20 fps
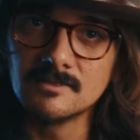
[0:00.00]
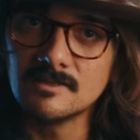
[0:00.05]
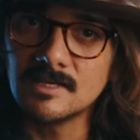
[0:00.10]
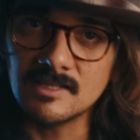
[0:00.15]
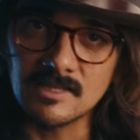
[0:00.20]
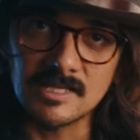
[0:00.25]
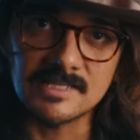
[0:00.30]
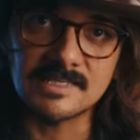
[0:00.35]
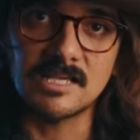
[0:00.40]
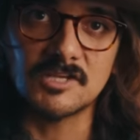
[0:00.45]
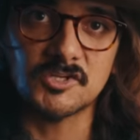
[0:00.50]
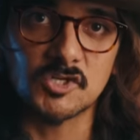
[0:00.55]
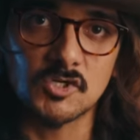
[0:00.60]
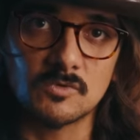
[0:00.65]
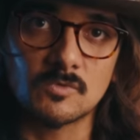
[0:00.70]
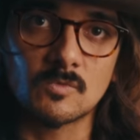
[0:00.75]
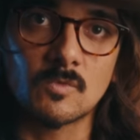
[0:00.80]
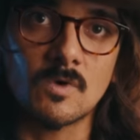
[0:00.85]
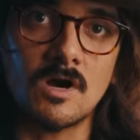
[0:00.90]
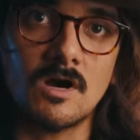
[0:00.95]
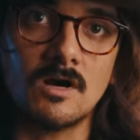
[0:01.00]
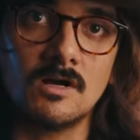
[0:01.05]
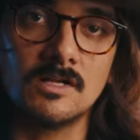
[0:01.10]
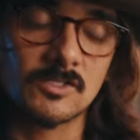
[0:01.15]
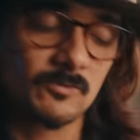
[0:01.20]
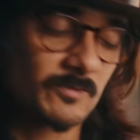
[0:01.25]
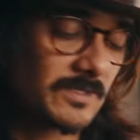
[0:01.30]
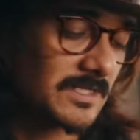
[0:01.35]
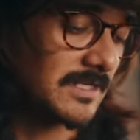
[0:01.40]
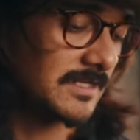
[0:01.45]
Unless I shoot in RAW.
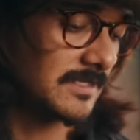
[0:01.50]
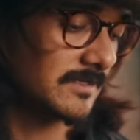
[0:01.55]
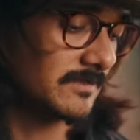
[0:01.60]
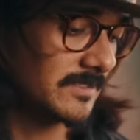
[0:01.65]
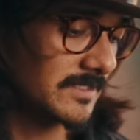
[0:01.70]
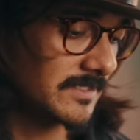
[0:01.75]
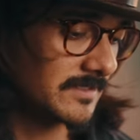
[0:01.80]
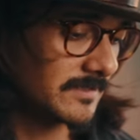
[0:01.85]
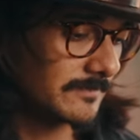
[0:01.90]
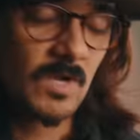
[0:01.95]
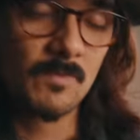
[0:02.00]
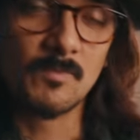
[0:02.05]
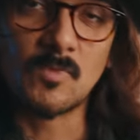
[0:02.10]
It's ridiculous.